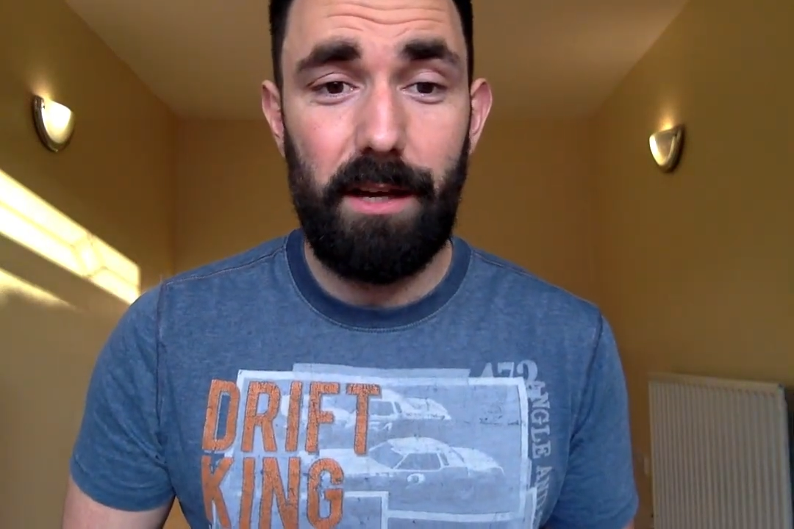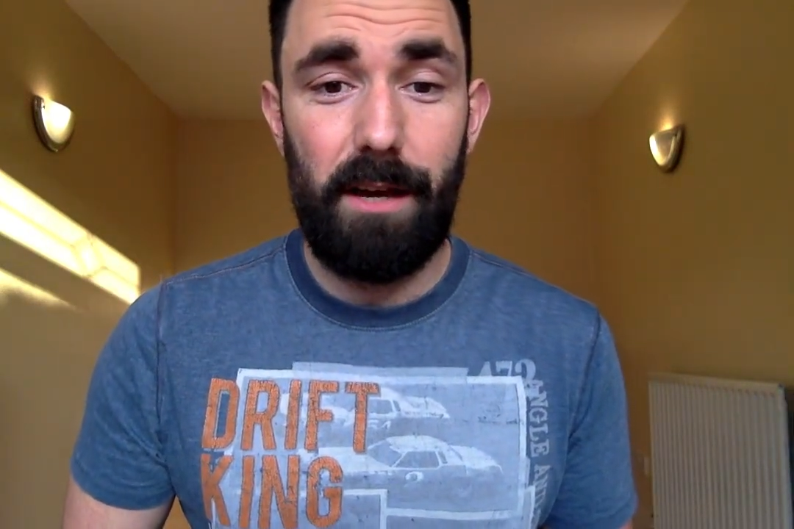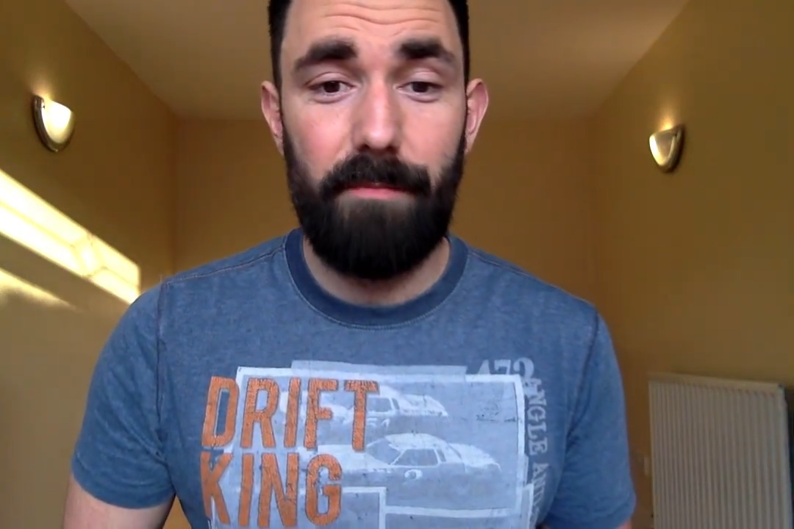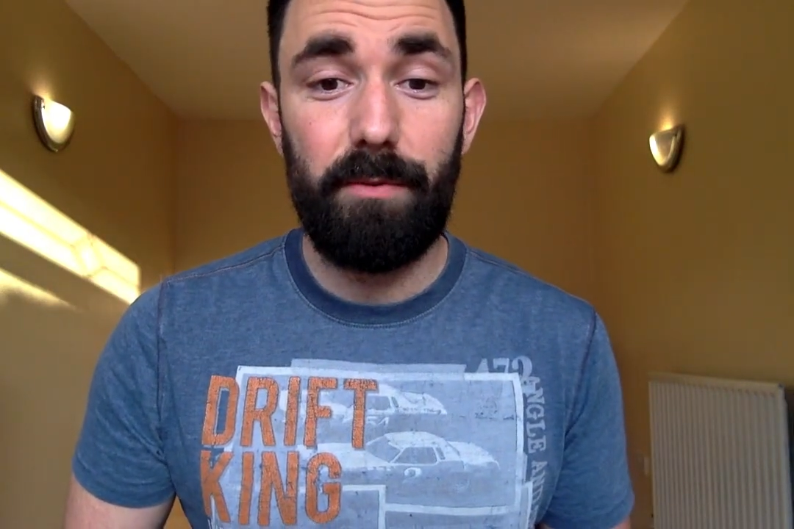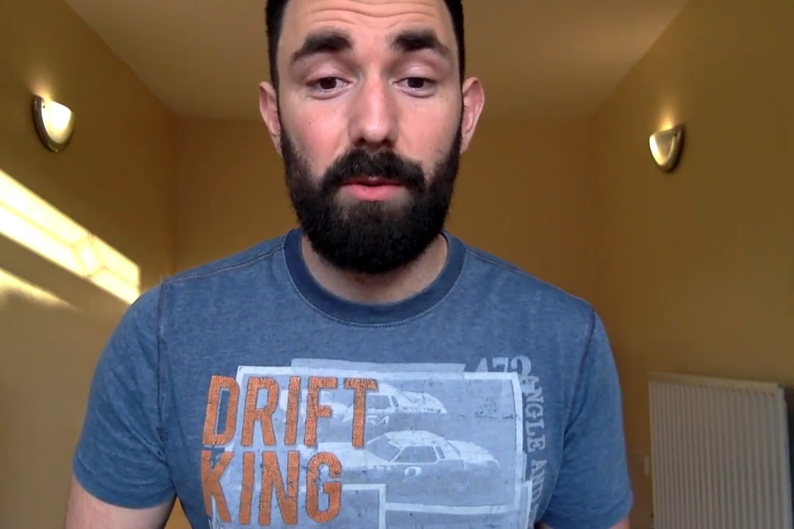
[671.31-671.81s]

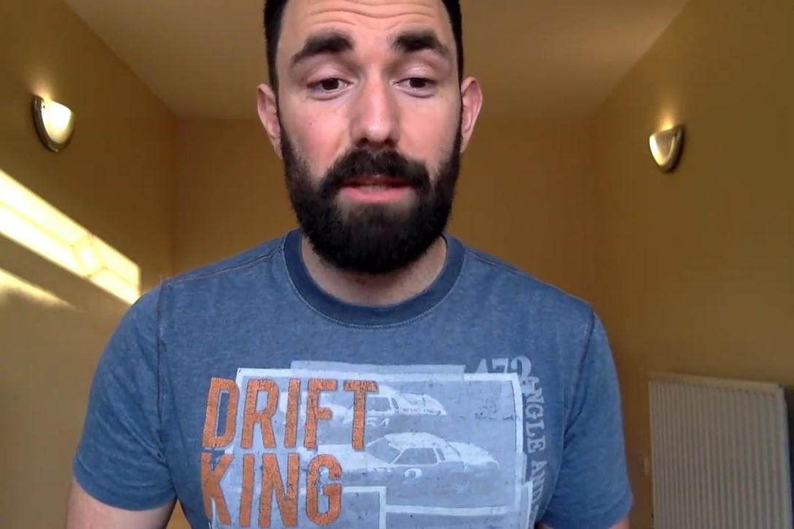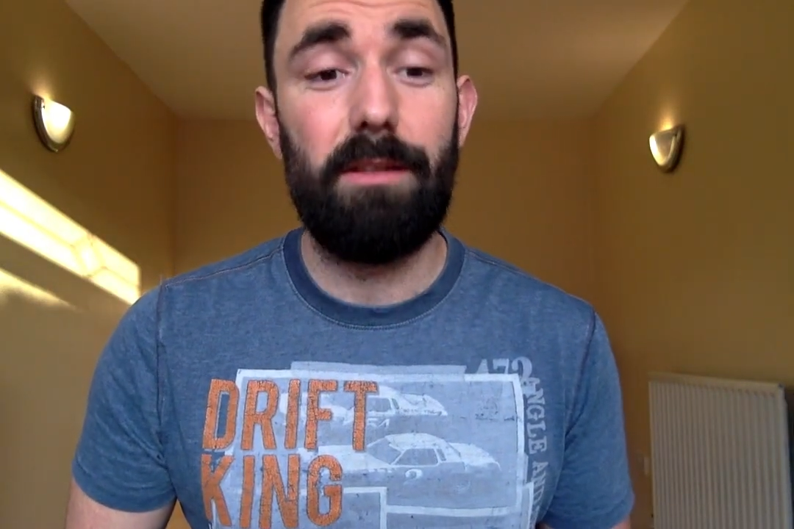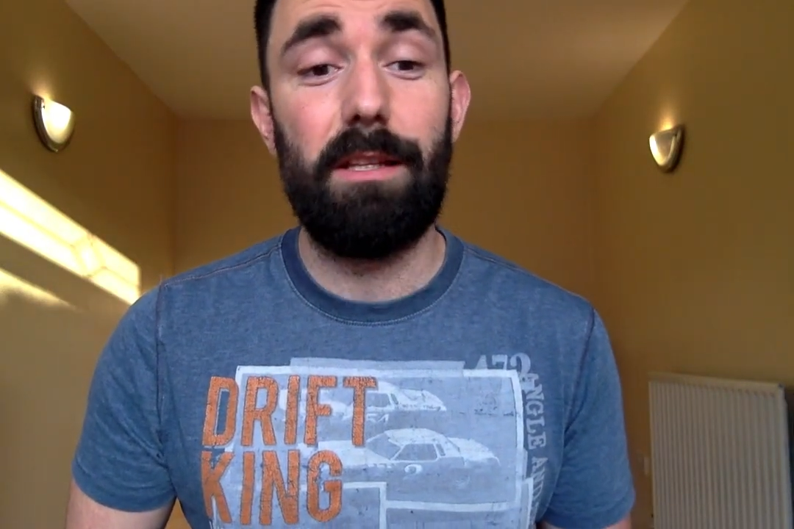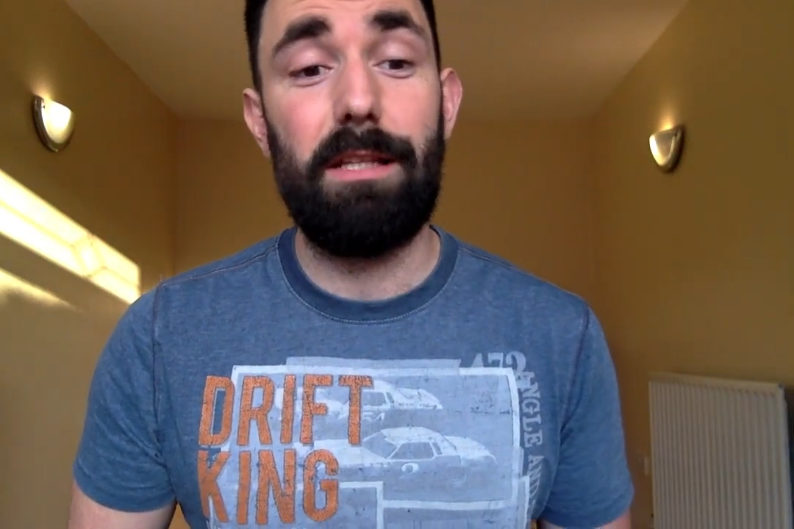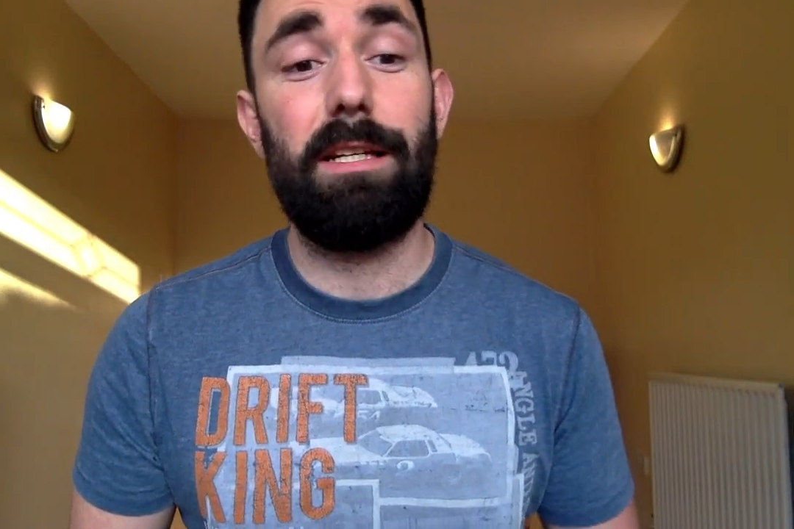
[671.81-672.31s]
well,
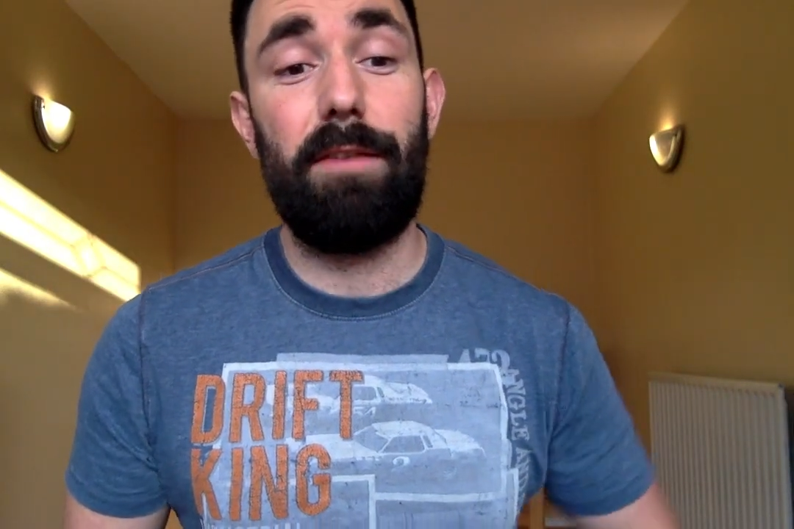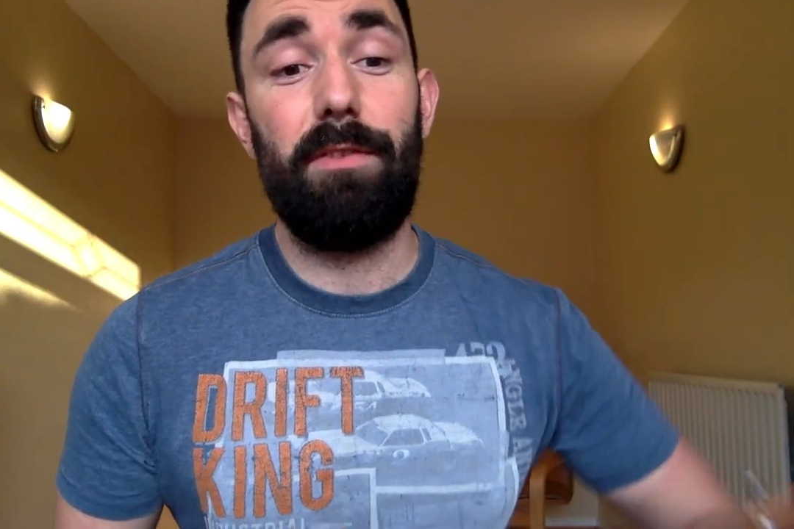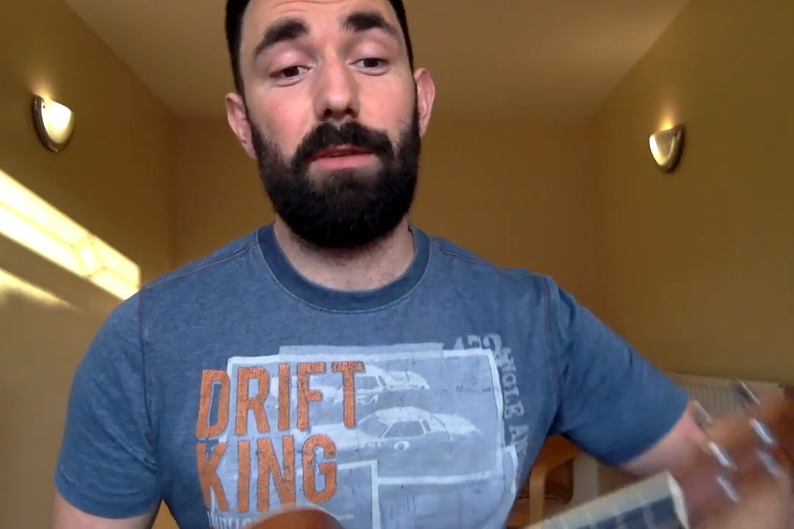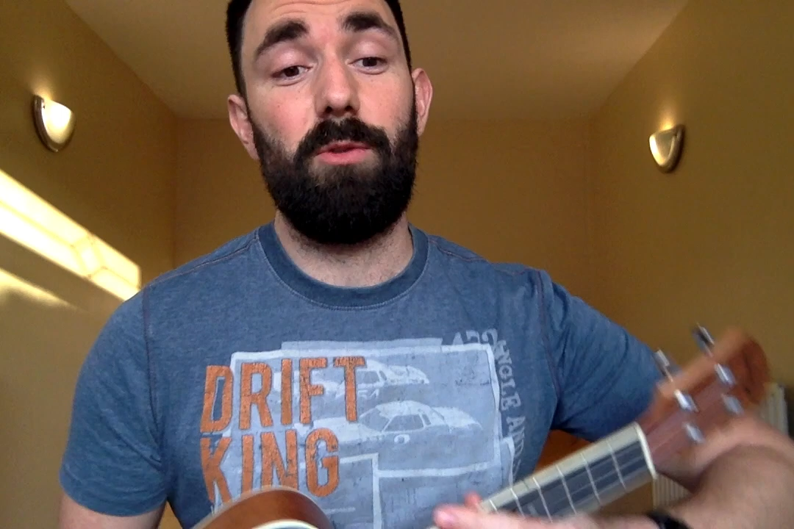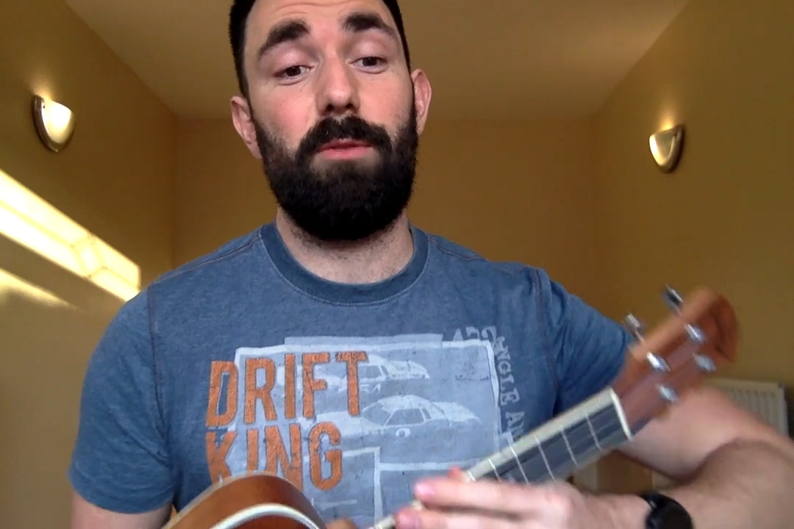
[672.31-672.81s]
they
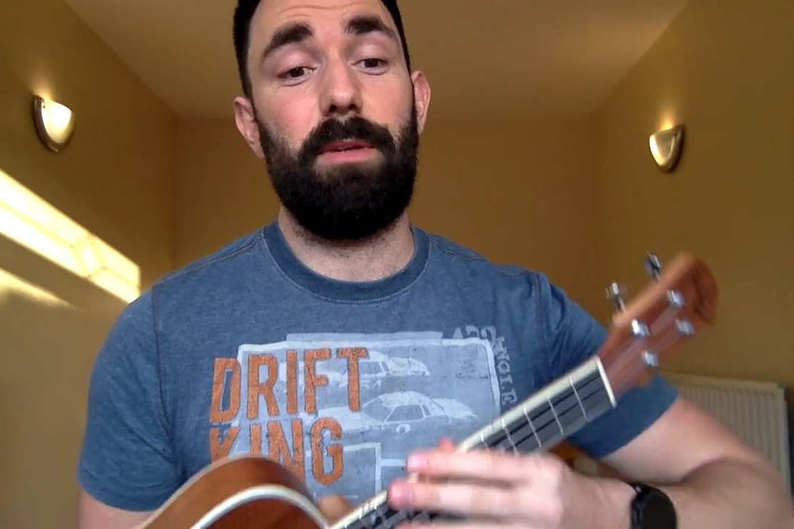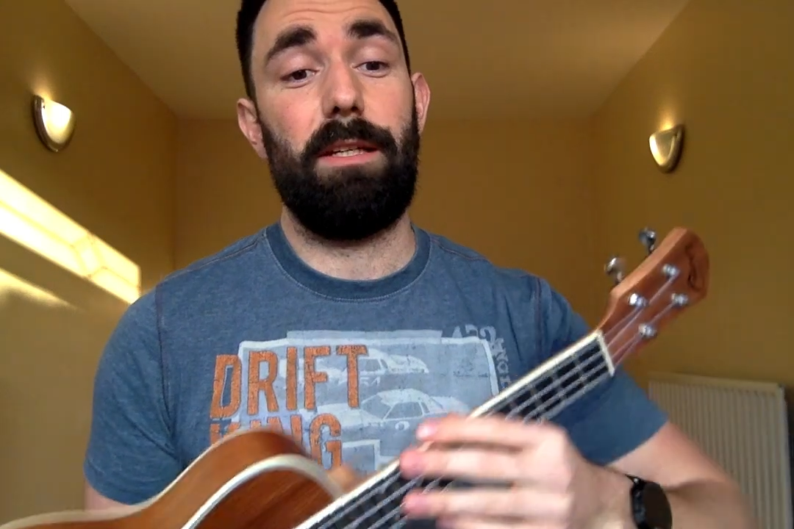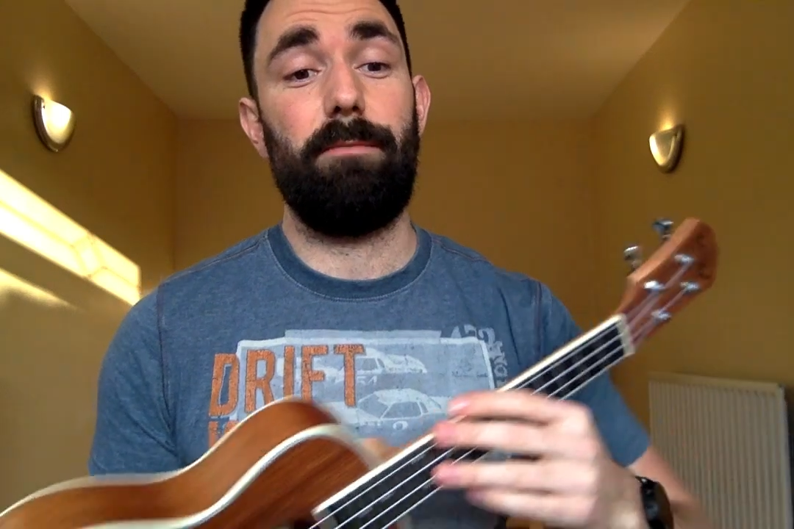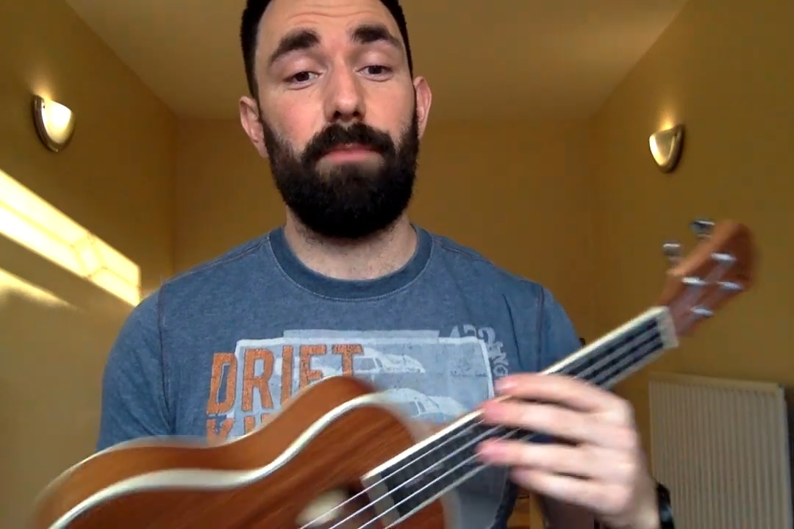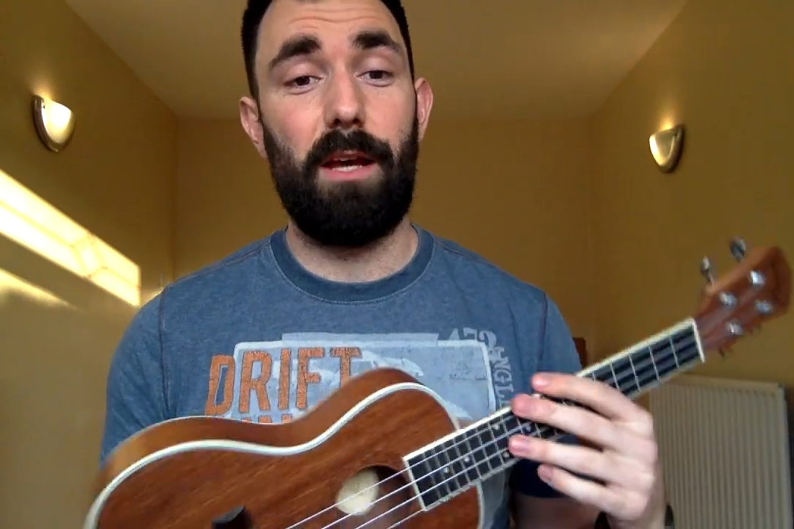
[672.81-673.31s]
definitely will
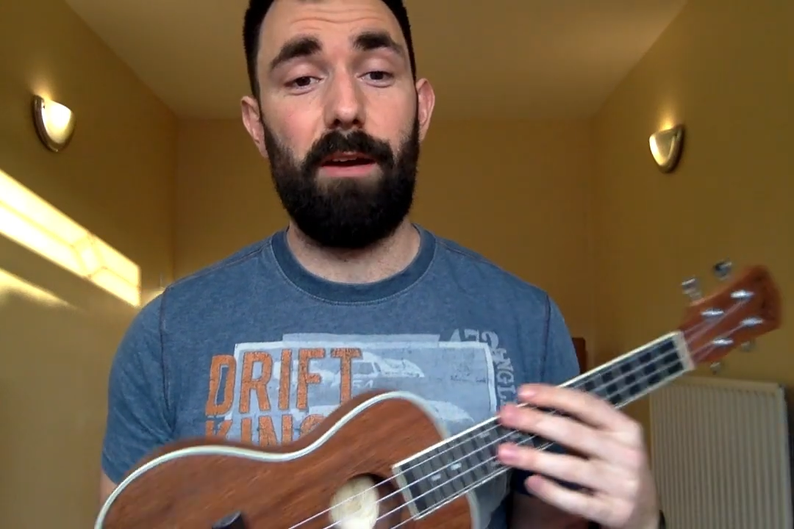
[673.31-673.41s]
be